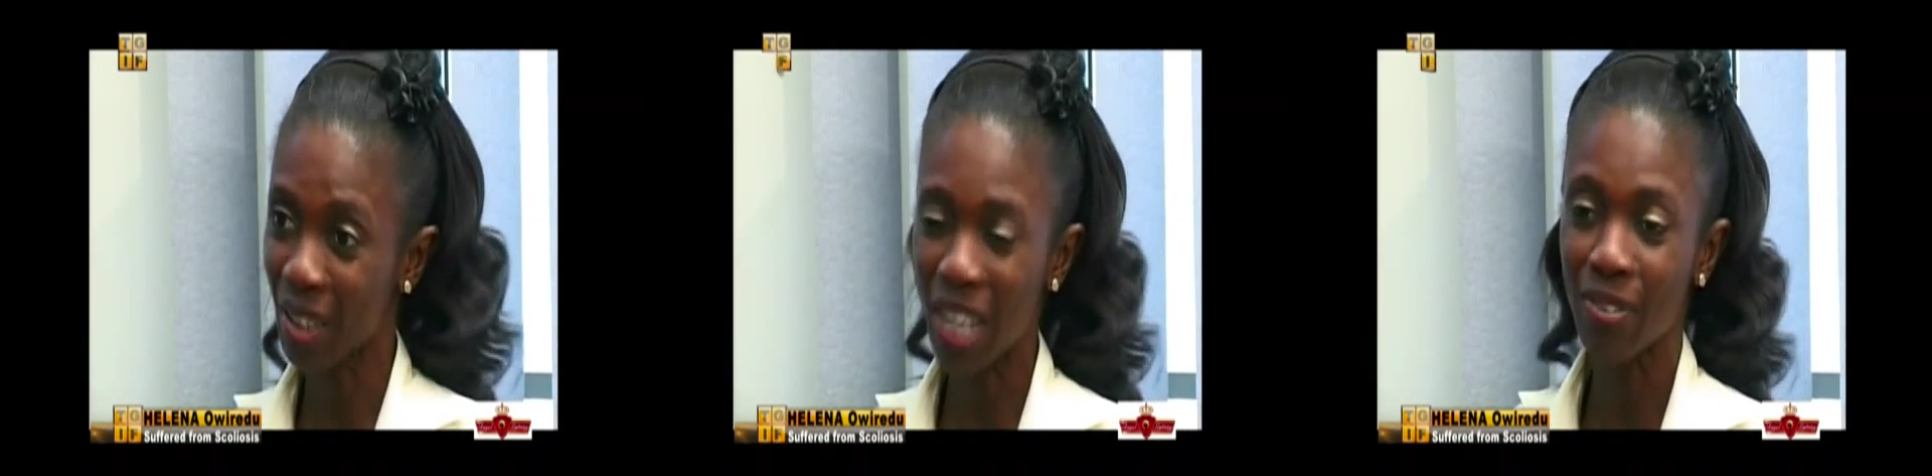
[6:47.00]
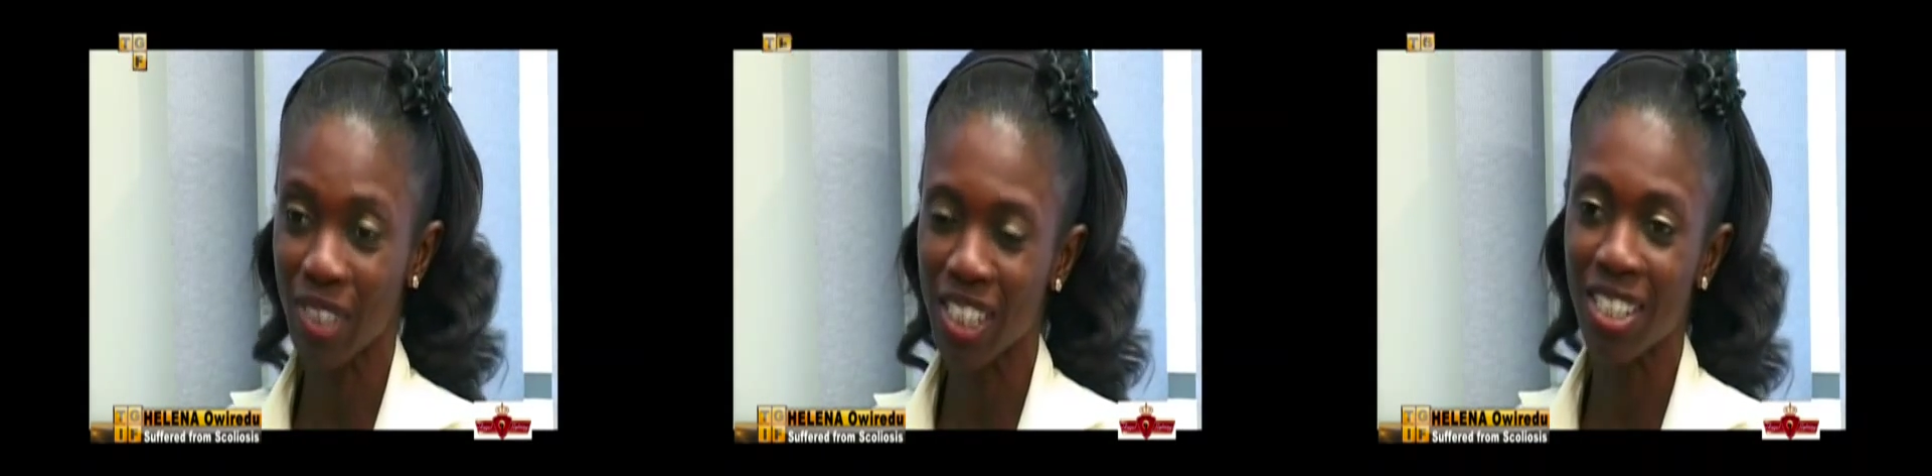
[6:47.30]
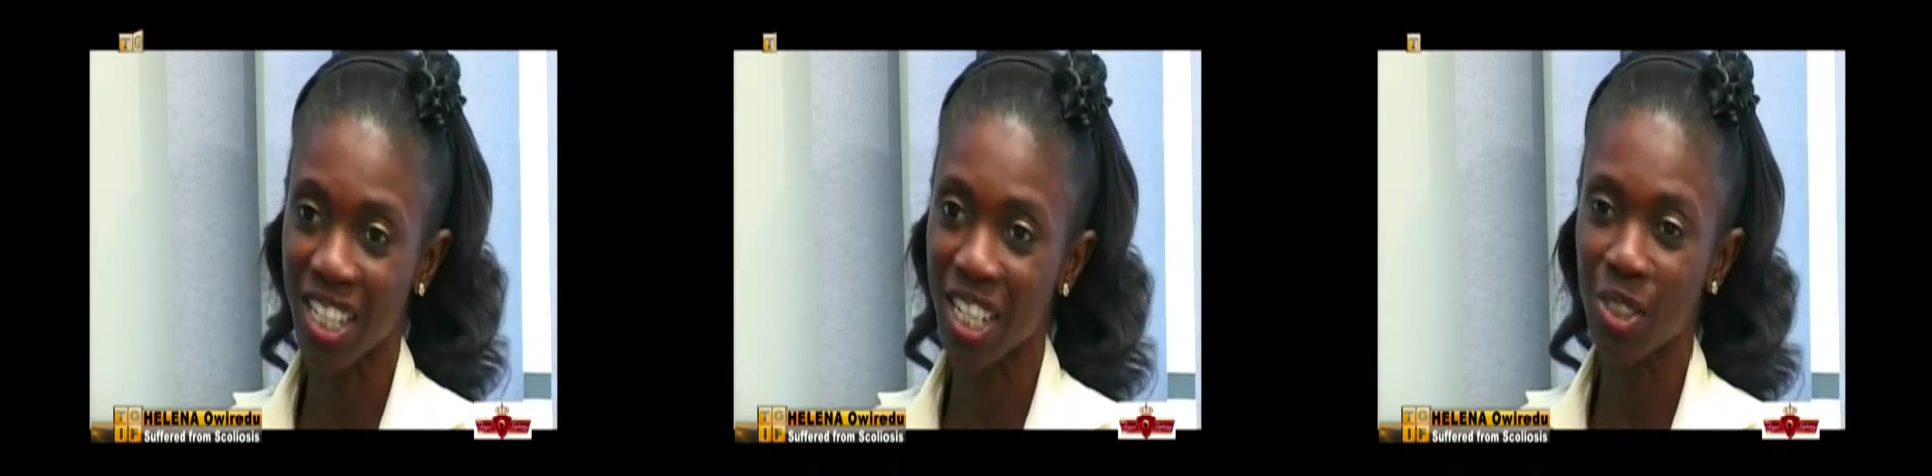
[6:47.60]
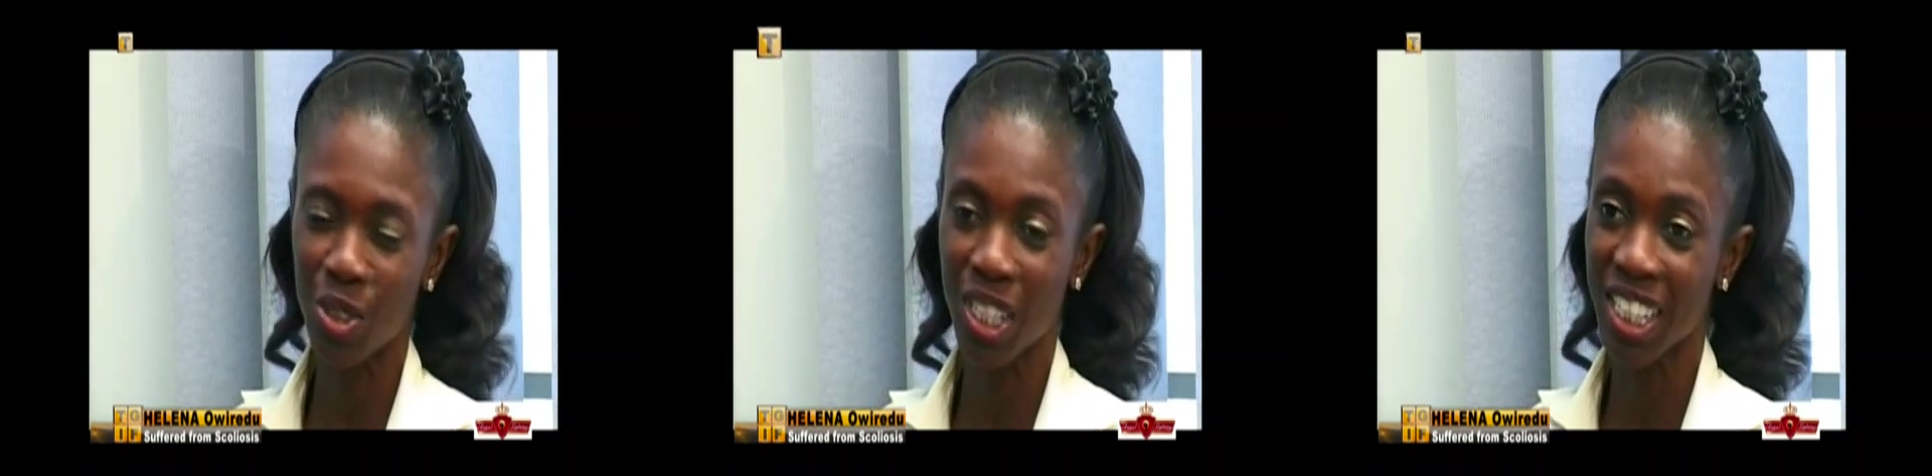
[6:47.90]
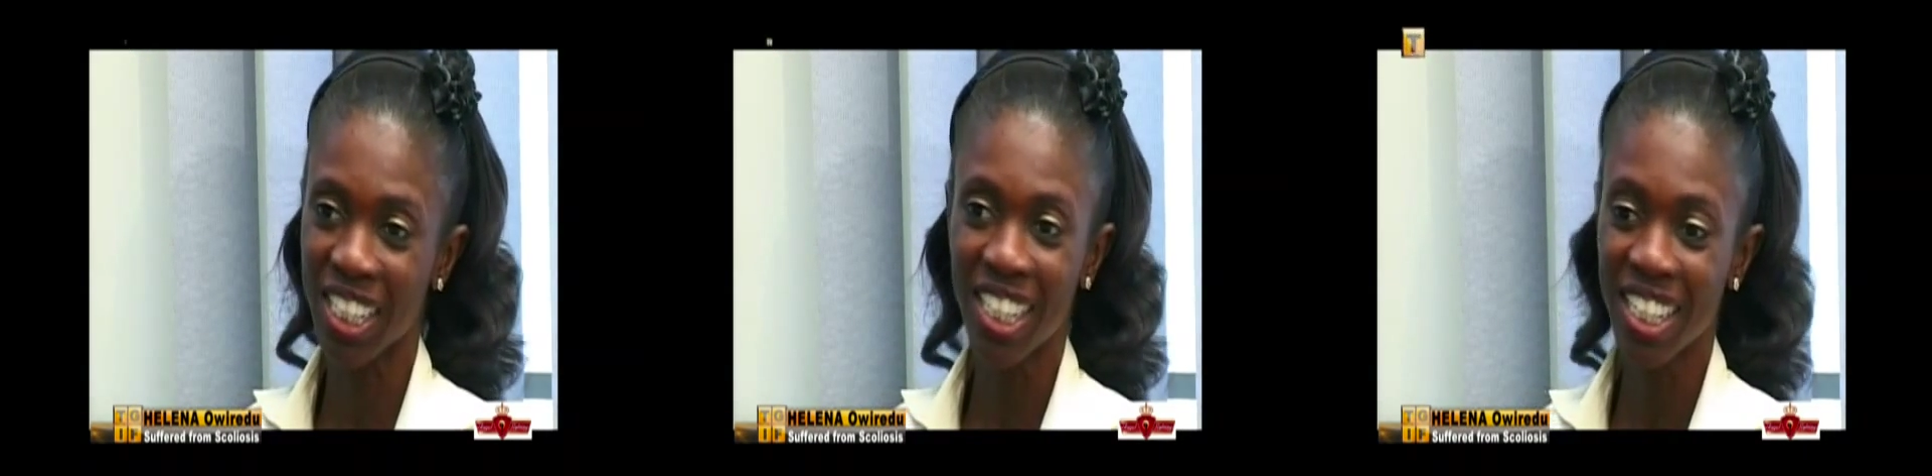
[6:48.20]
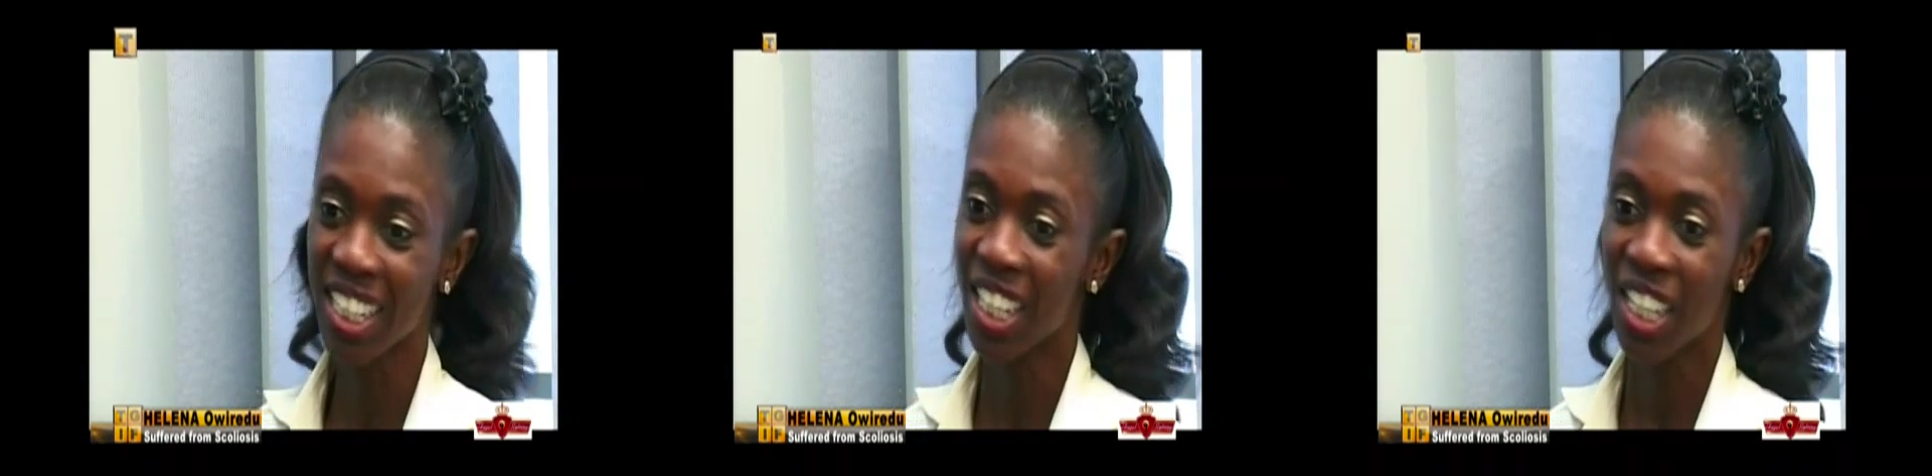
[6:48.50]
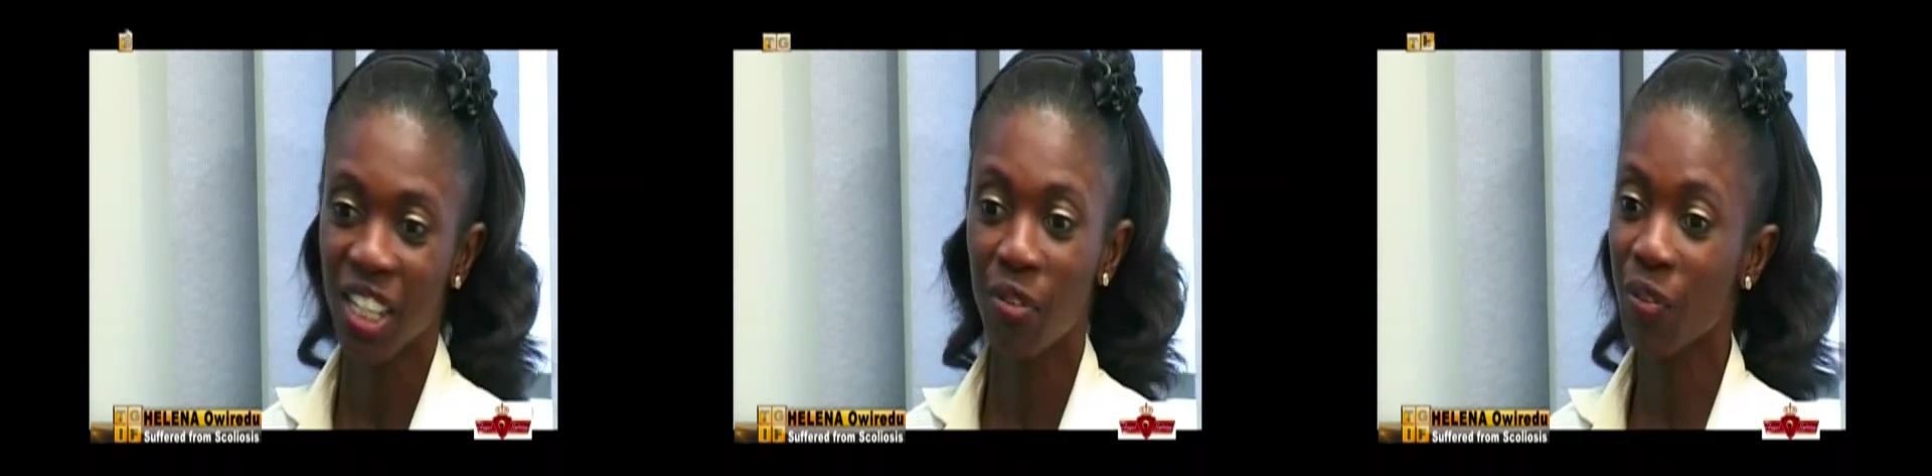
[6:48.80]
Yeah, after the surgery.
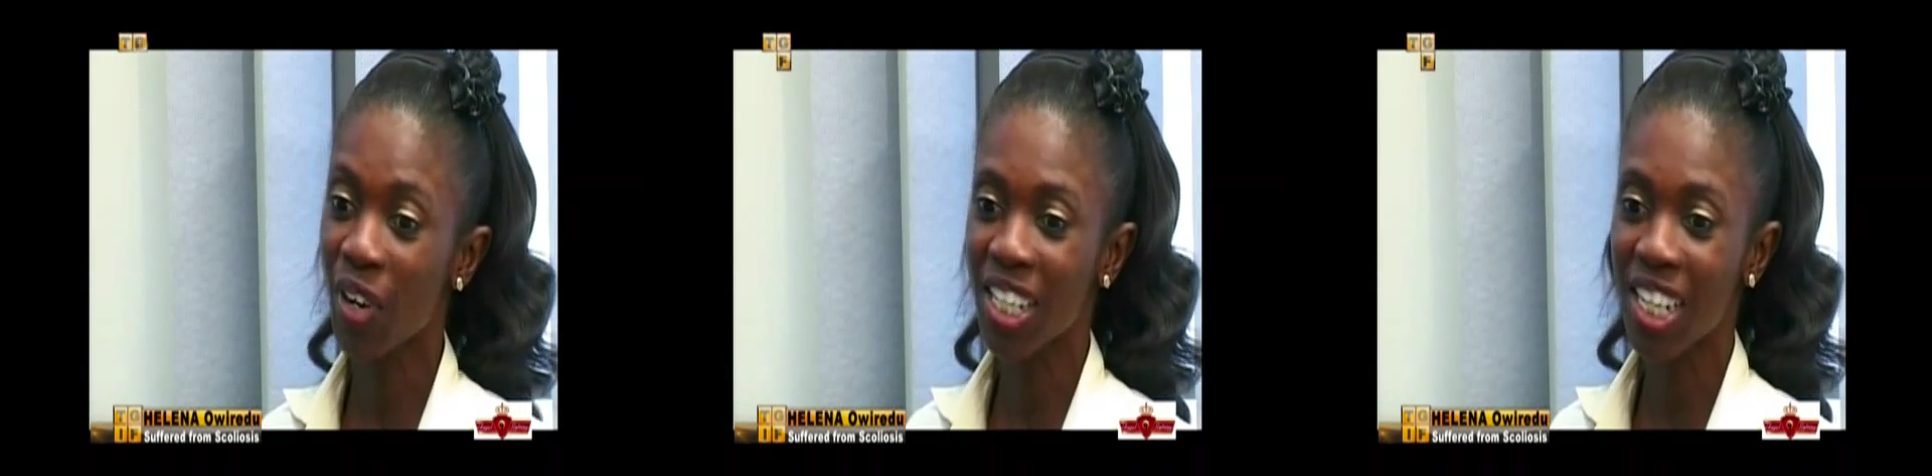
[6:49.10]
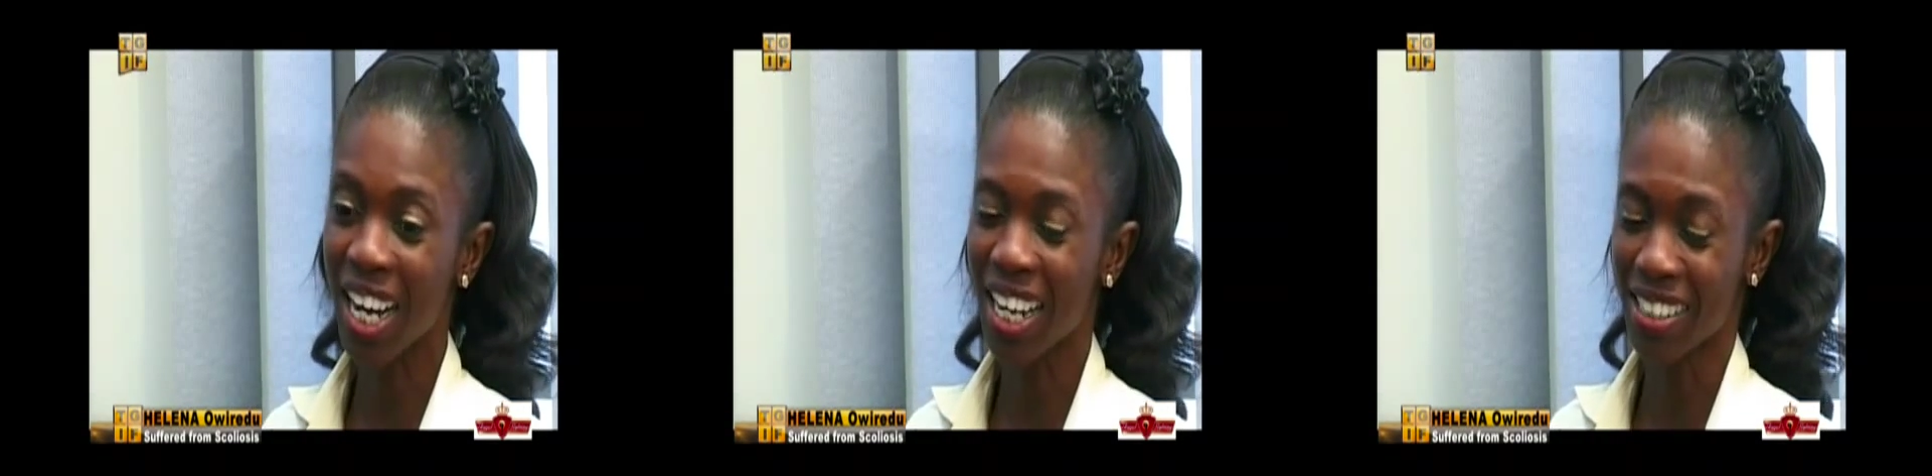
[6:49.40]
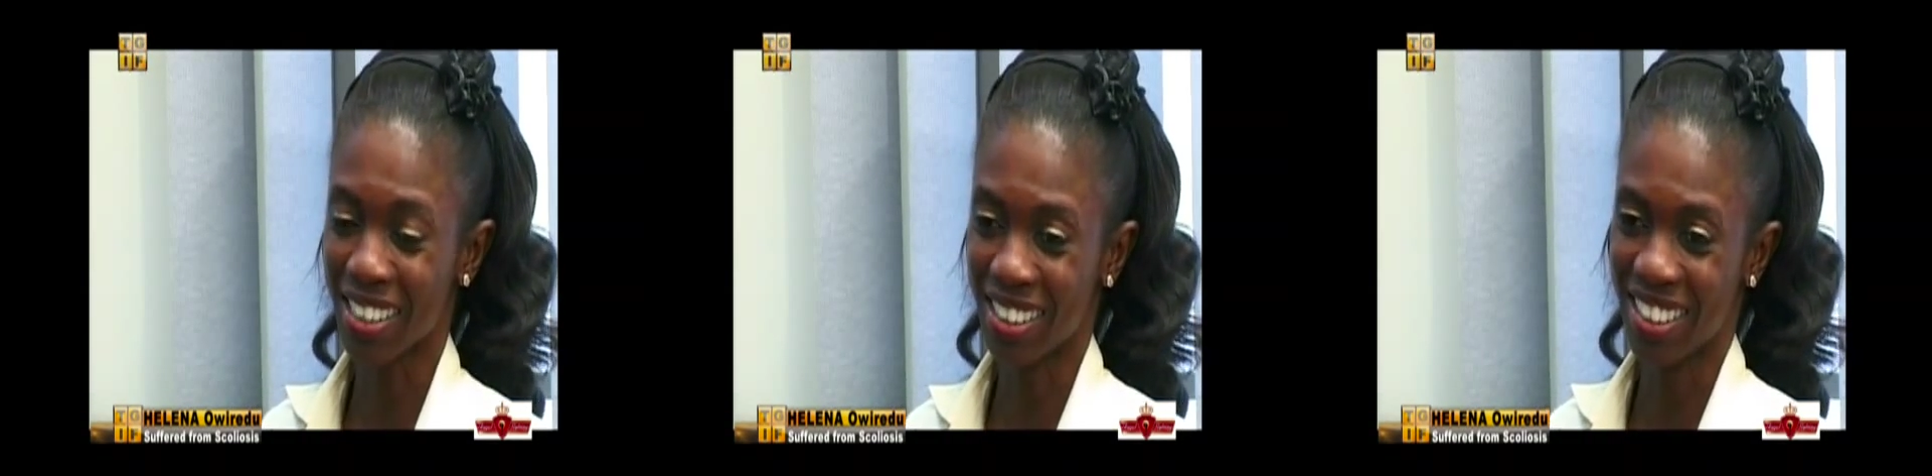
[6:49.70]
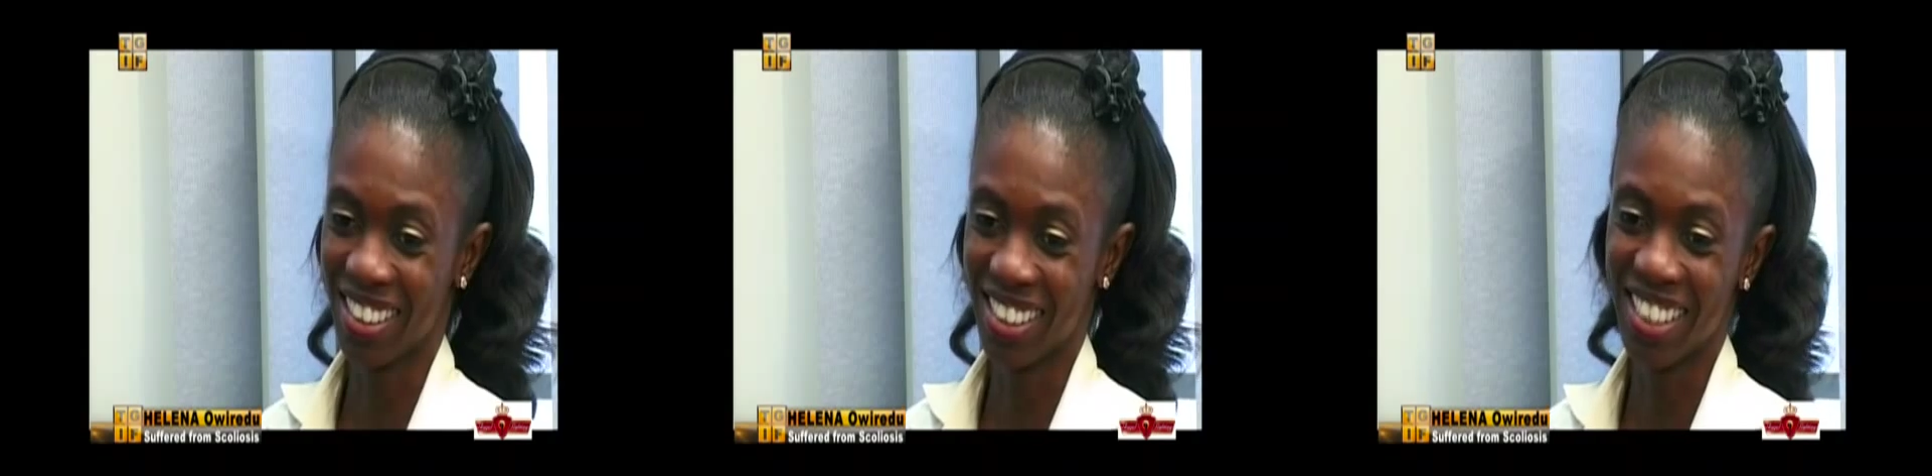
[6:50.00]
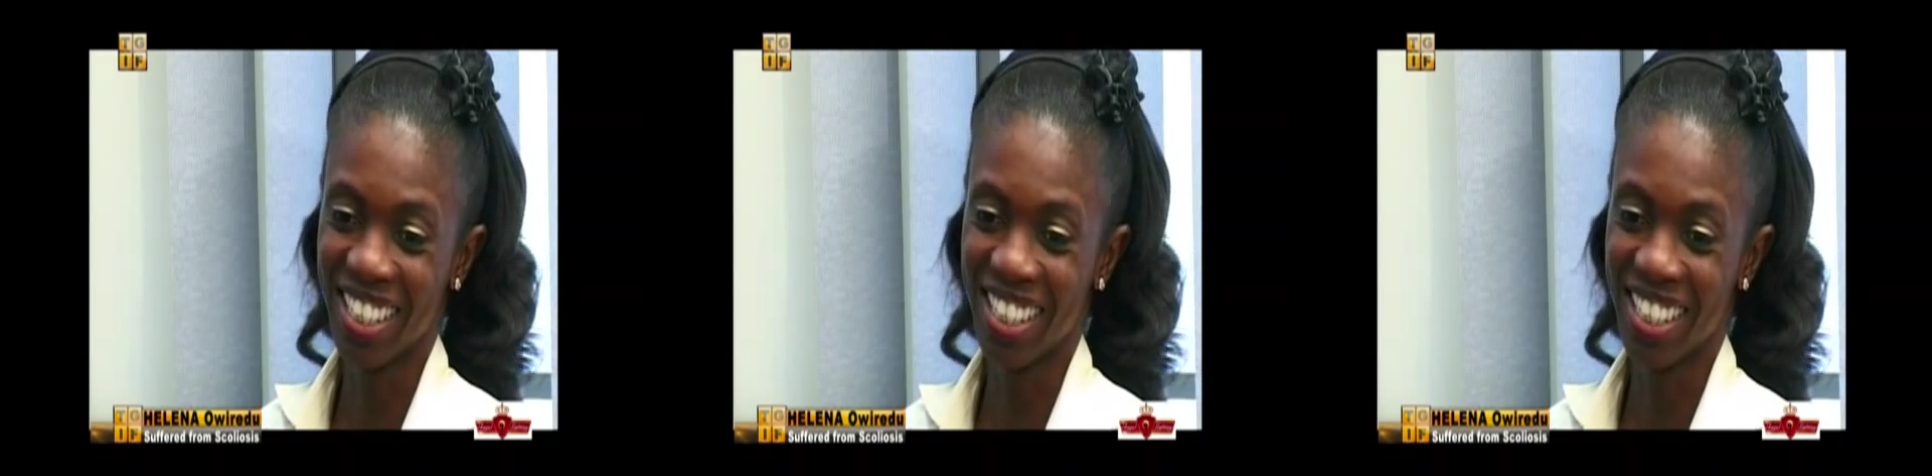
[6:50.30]
In fact, I